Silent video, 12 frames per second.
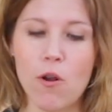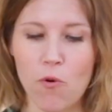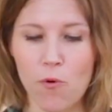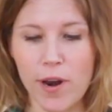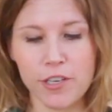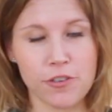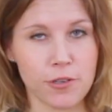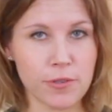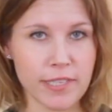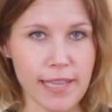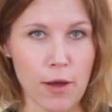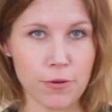
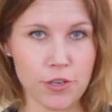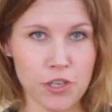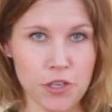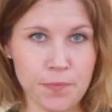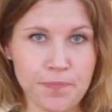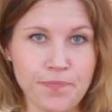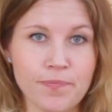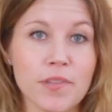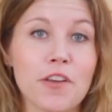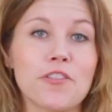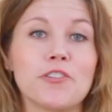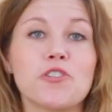retro slouch.
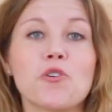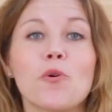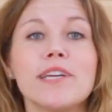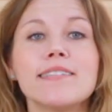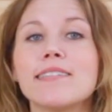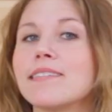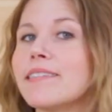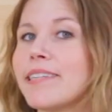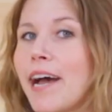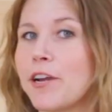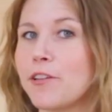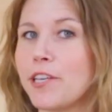The choice is
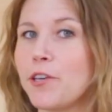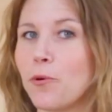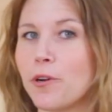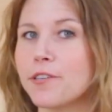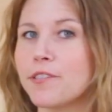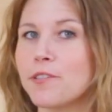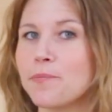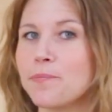entirely yours.